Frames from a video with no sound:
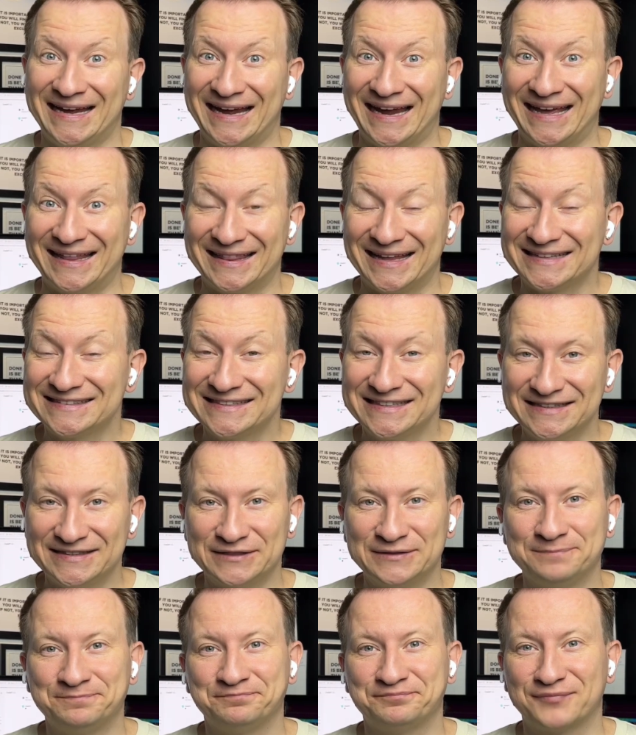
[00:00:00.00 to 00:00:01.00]
And that's it.
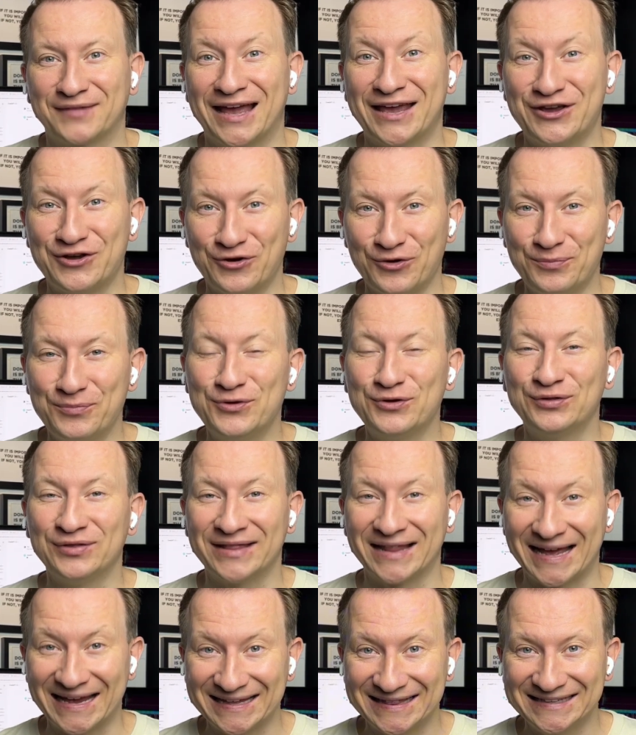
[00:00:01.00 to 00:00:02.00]
I hope you
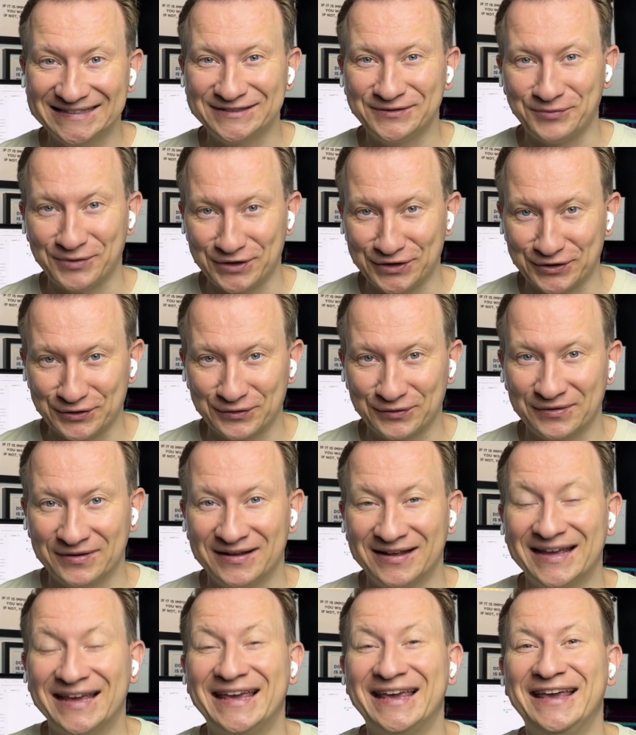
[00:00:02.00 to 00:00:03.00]
like this video.
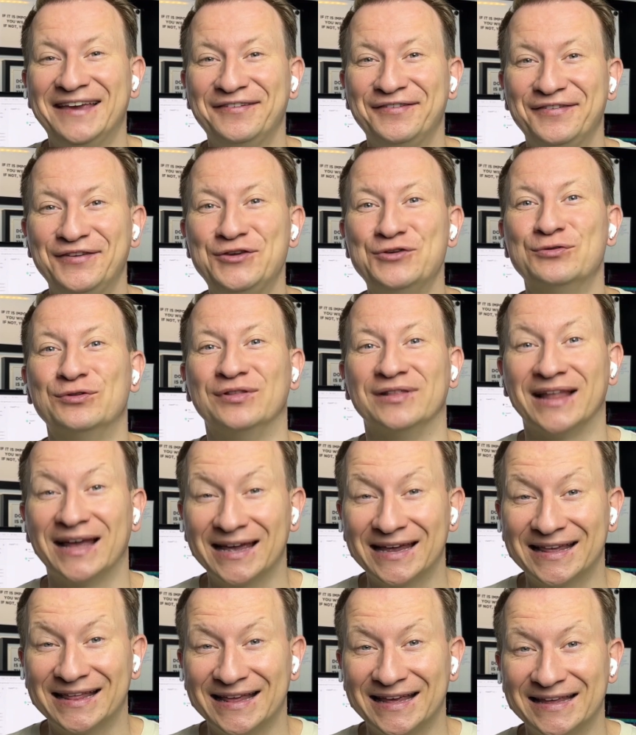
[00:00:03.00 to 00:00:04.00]
If you
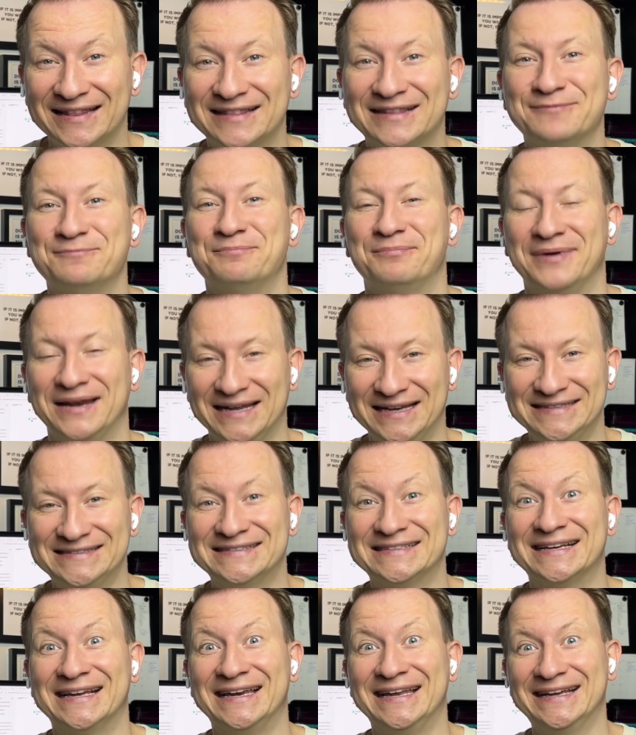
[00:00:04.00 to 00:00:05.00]
like it, please
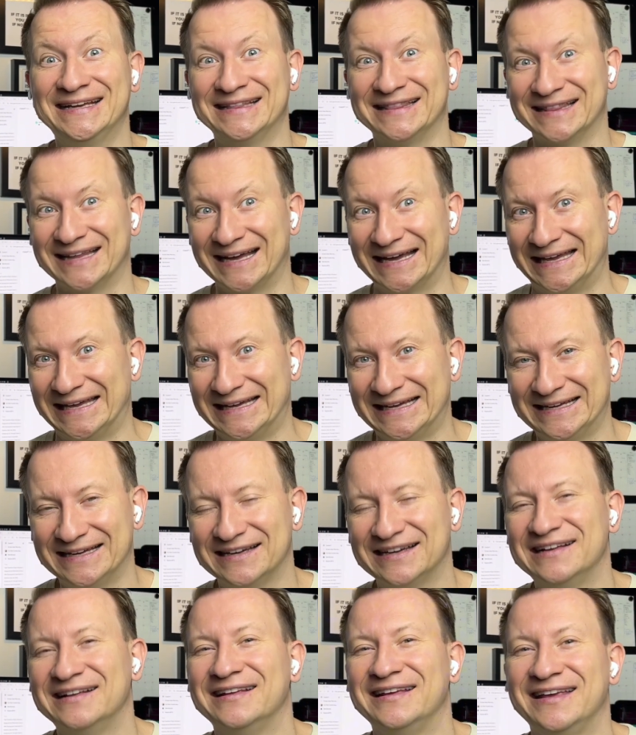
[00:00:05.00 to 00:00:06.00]
click like.
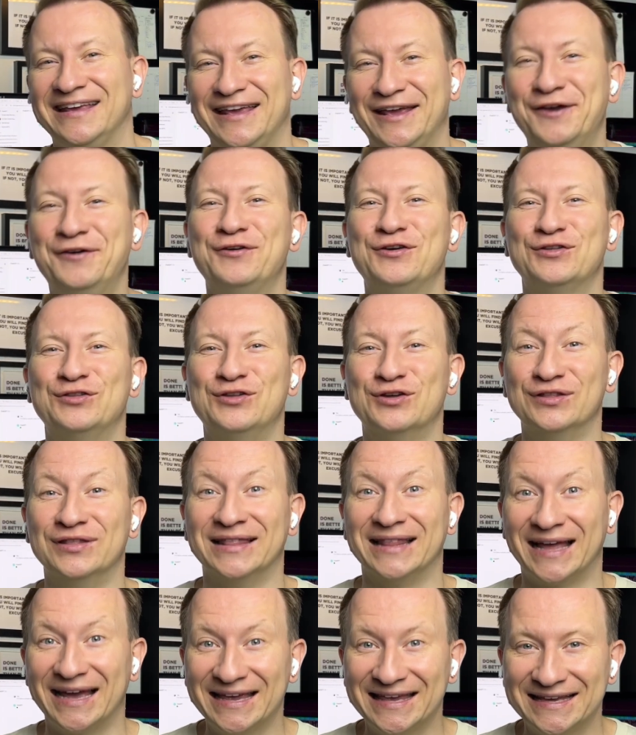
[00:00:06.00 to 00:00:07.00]
If you don't
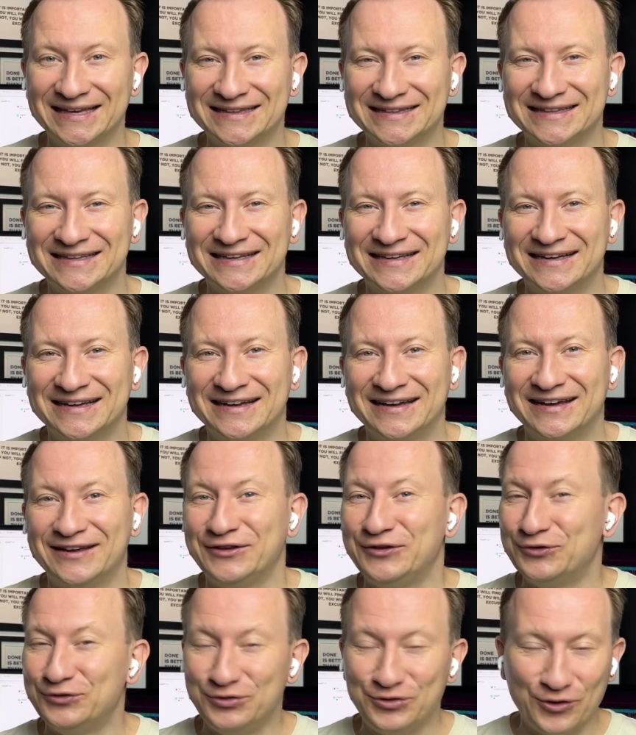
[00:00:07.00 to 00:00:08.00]
like it,
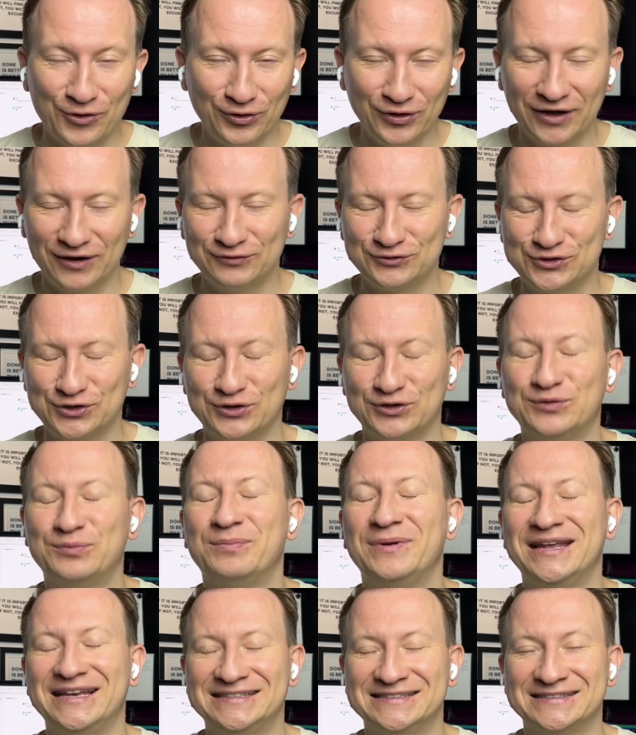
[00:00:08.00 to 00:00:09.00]
you don't have choice.
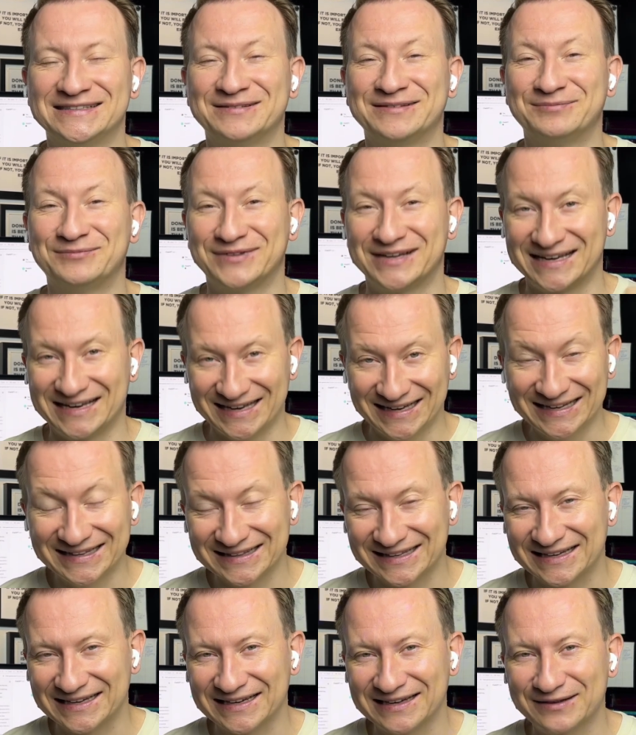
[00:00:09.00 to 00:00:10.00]
Please click
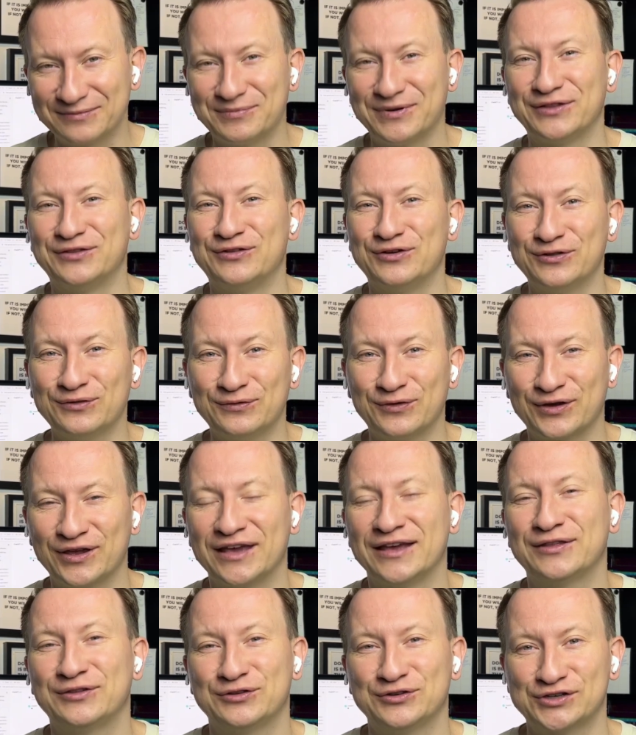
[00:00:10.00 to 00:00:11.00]
like, but don't
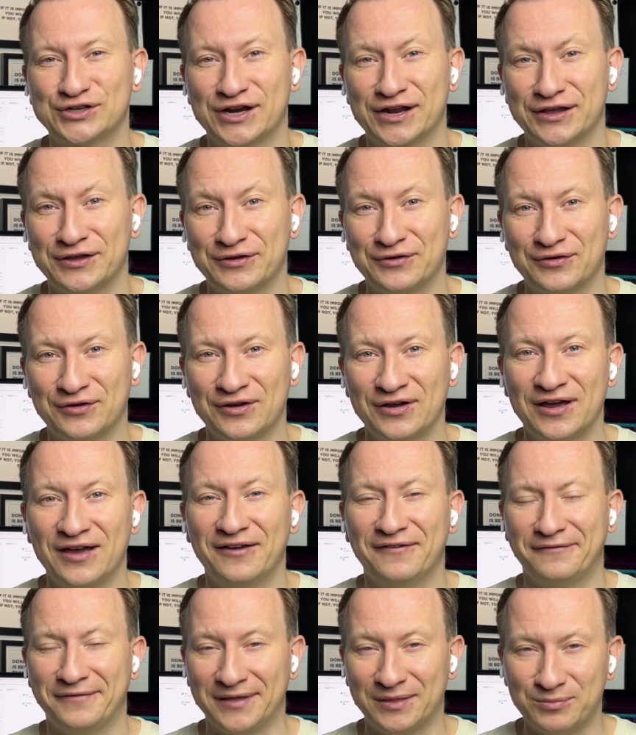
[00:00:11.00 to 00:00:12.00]
forget to share your
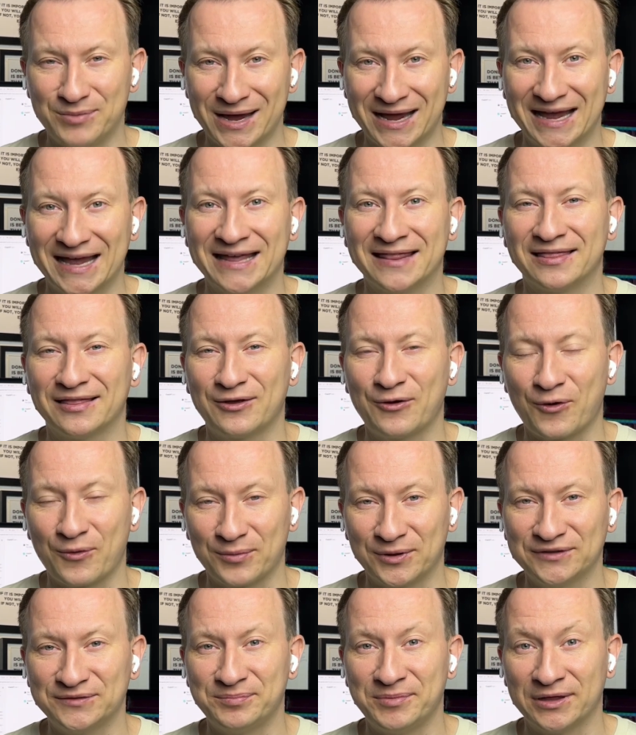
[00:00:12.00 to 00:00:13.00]
feedback and
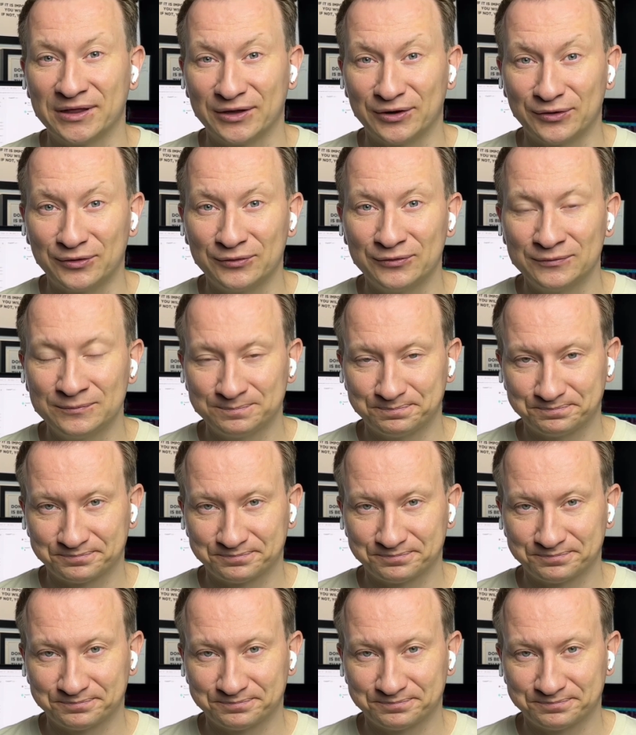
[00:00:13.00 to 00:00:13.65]
comments below.